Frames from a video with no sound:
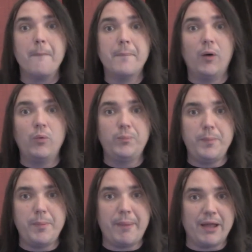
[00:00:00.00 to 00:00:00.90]
But would
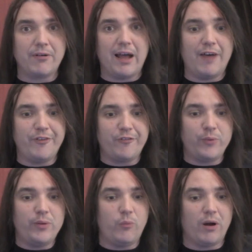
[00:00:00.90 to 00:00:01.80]
we be better off if
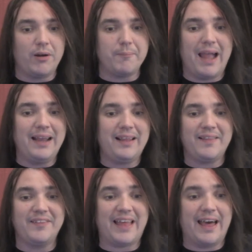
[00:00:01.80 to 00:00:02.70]
we weren't mining
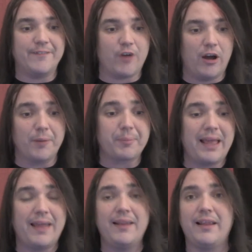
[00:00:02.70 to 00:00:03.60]
this out of our
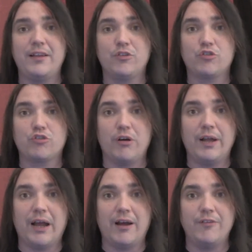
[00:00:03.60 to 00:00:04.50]
planet and
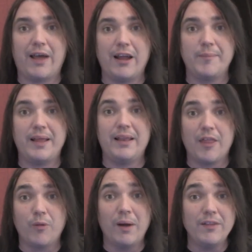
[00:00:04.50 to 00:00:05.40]
destroying our environment in
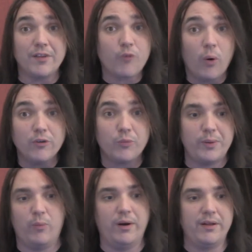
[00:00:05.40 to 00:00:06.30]
other ways? Of course
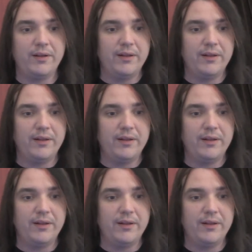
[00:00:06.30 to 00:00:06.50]
we would.